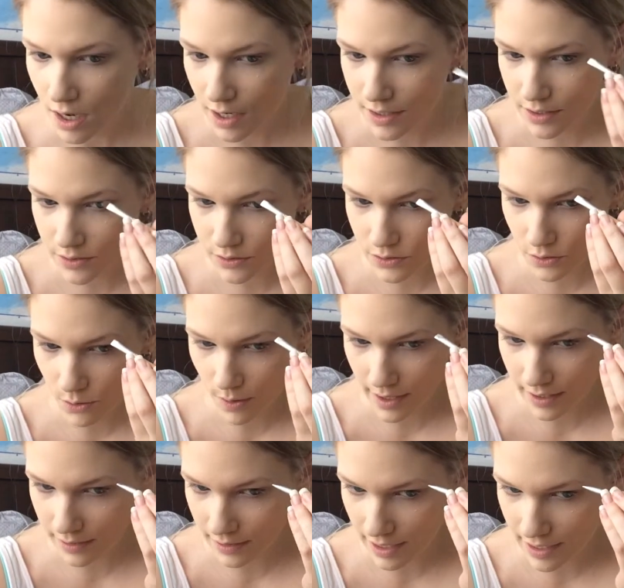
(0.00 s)
I use
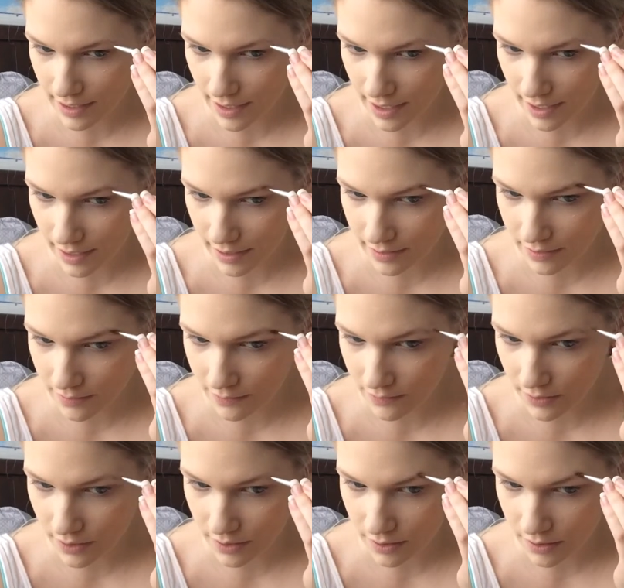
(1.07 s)
quite a light hand
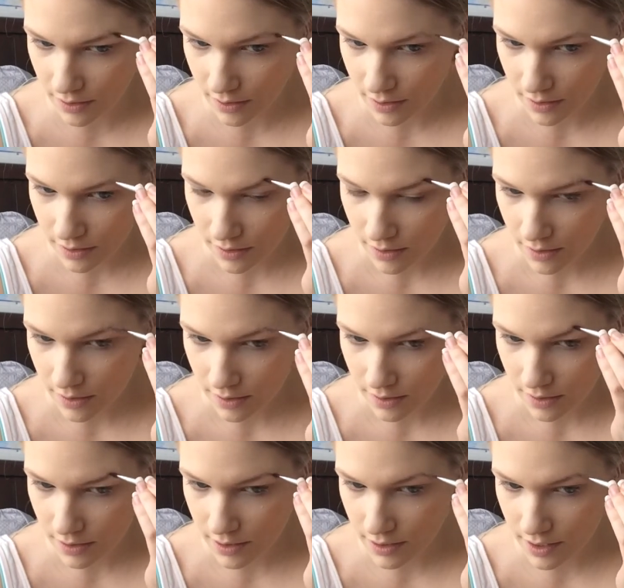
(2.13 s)
for
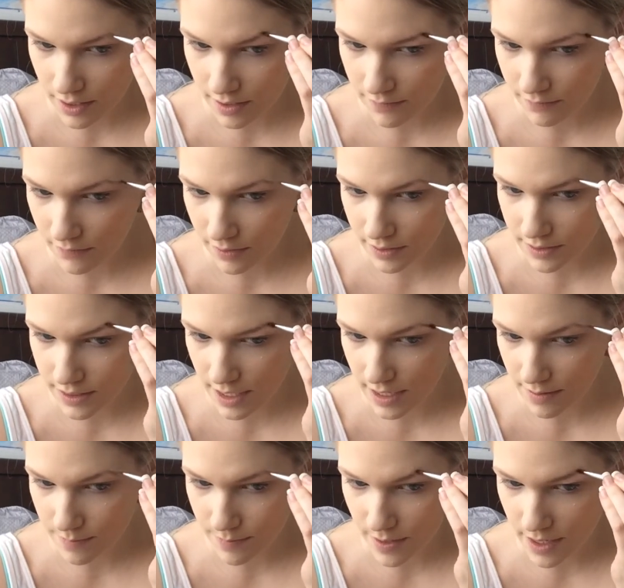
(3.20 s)
an
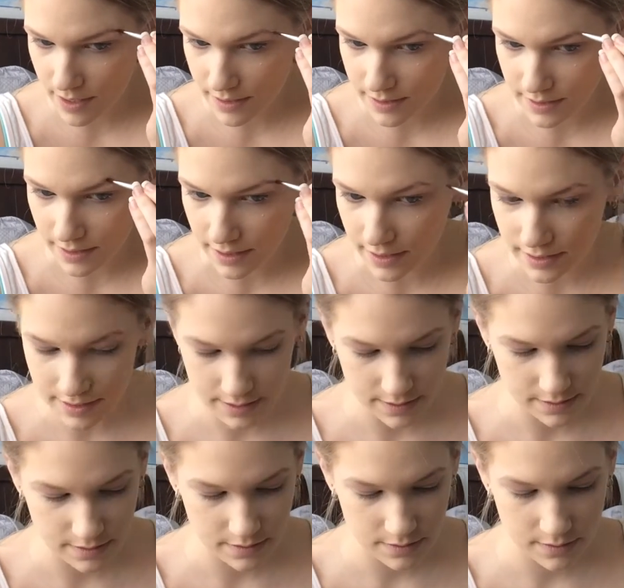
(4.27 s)
everyday basis.